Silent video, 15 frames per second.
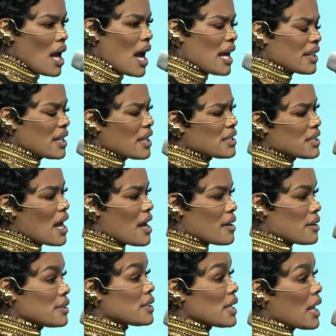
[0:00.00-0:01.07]
I think it's kind
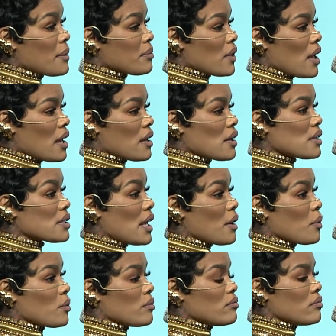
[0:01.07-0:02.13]
of the same thing, because
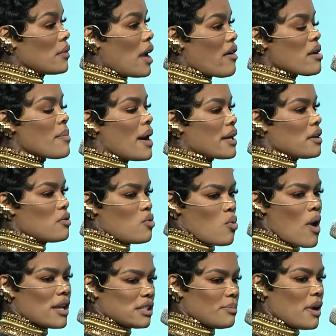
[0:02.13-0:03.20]
like everybody who
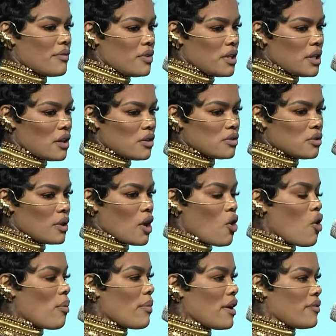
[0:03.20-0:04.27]
watch my videos know that
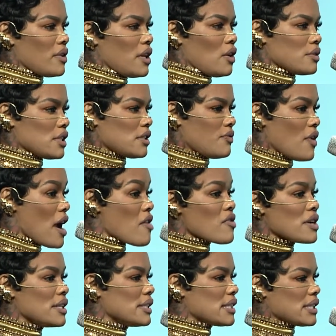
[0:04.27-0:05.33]
all my videos is
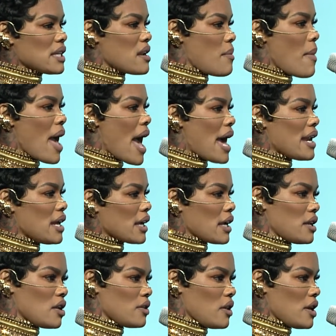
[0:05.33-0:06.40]
very cinematic,
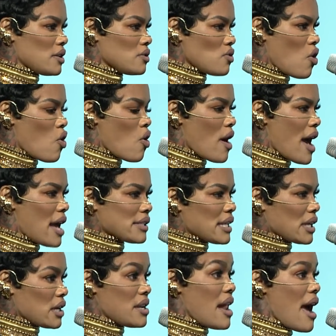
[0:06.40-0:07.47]
and it all has
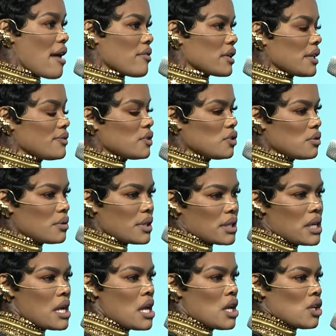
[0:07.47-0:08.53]
like a narrative to it.
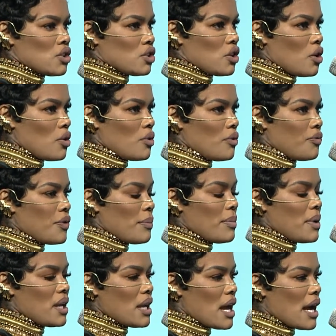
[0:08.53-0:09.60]
So for
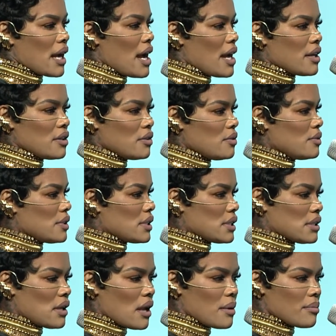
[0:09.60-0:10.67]
me, I kind of use the
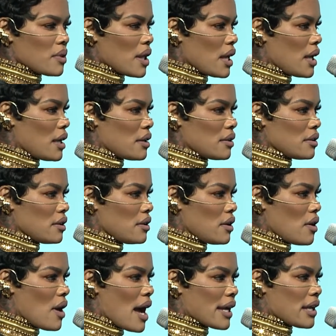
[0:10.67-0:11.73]
same thing. You
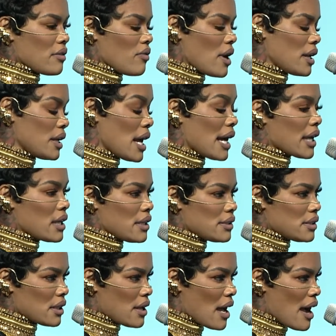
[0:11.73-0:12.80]
know, I get ready, I get
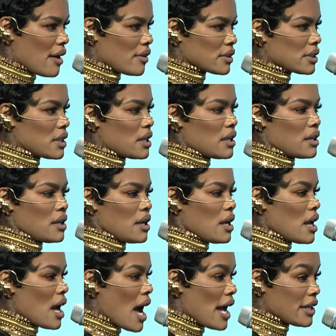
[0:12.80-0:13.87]
into character,
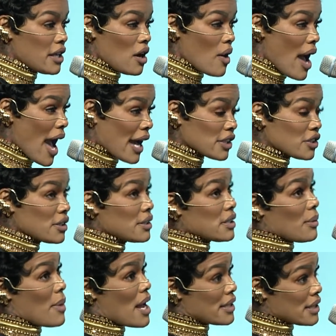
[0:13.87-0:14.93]
I yell action
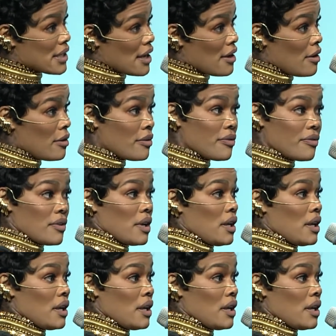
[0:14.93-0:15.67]
to myself,